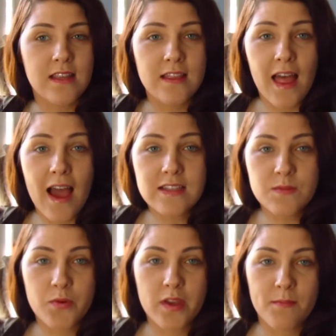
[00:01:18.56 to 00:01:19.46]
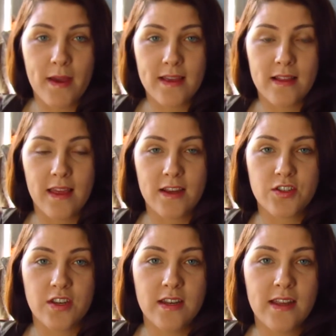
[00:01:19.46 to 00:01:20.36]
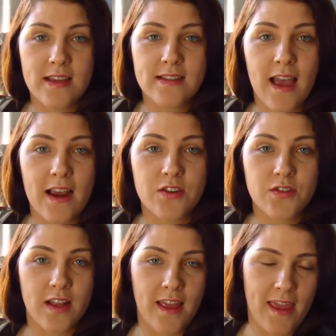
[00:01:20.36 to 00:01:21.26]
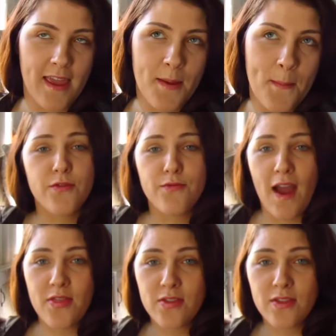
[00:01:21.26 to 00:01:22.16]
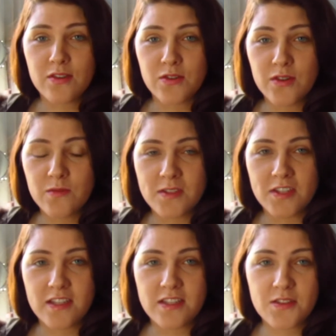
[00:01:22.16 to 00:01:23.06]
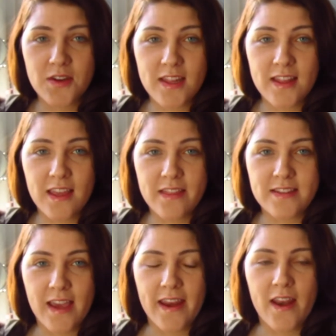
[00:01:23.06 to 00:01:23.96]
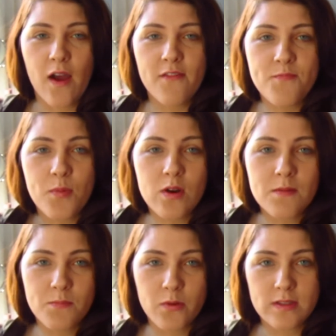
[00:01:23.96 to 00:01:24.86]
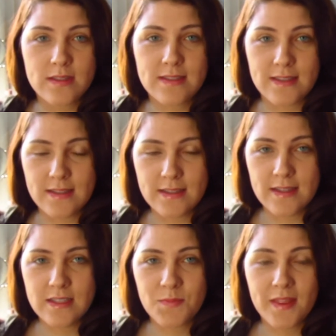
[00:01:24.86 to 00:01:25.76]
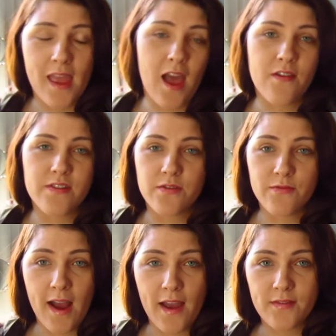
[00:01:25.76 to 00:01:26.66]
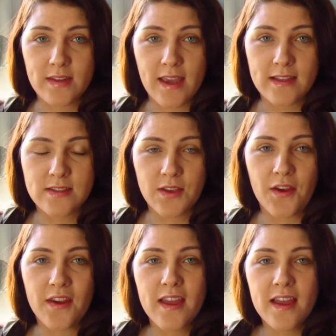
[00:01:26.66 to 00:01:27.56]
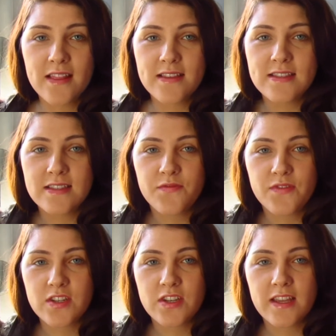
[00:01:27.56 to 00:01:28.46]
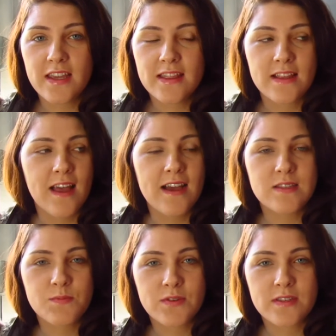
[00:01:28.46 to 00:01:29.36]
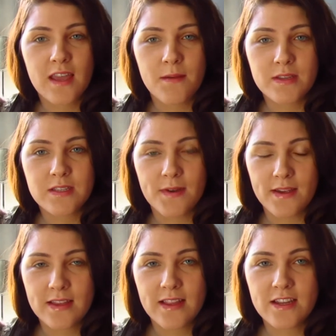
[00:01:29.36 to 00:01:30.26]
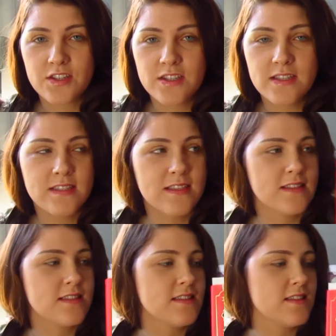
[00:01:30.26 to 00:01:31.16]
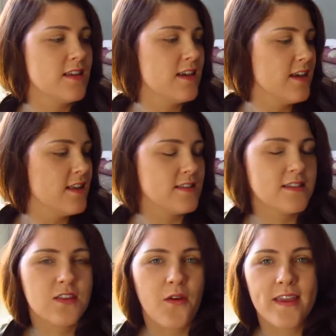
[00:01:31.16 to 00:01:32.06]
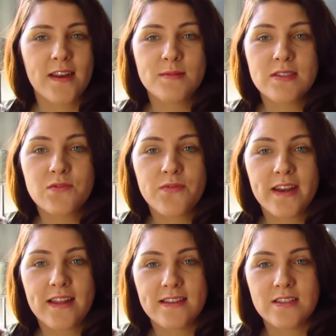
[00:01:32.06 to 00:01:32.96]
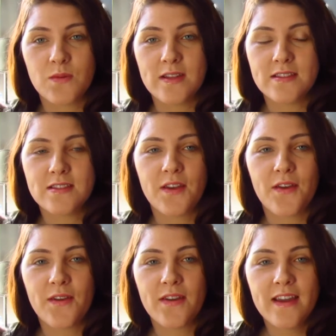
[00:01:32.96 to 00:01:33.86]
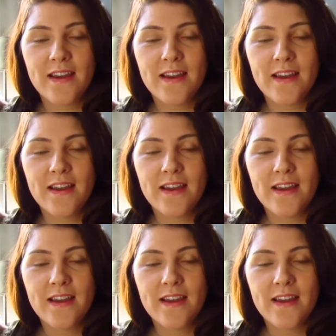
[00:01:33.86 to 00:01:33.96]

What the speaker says: the last book in my collection is actually The Wrath and the Dawn, which I just got in the other day. Now, I've bought books since this, but they haven't arrived yet. So this is officially the last book to come into my collection since this is going, and I'm still reading this one, so